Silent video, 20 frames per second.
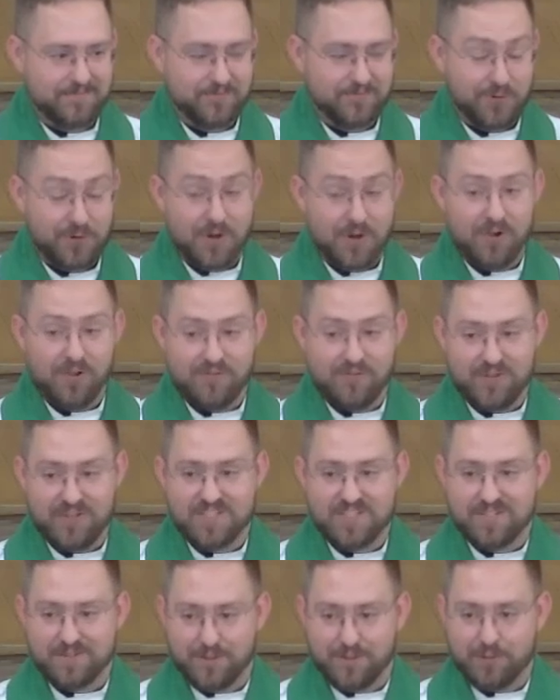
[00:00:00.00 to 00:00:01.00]
For all of
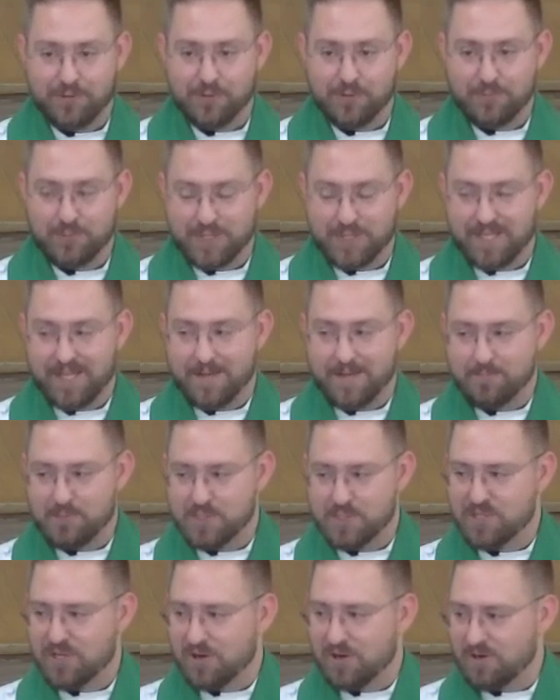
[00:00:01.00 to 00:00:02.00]
us in our group, it got
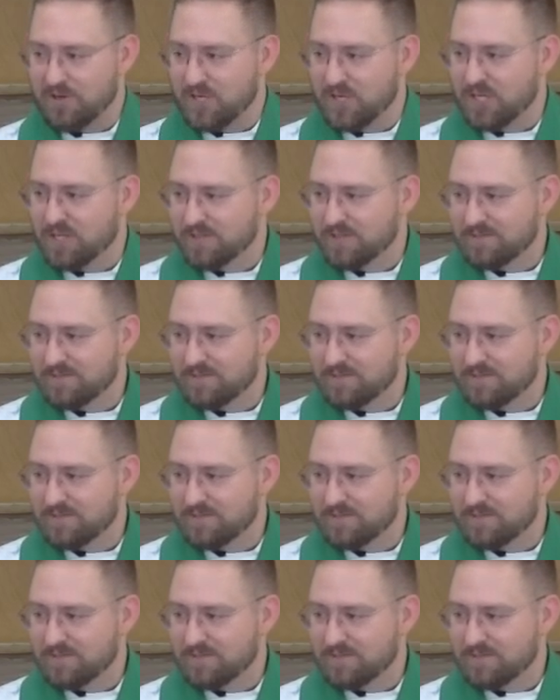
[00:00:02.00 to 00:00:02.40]
much harder.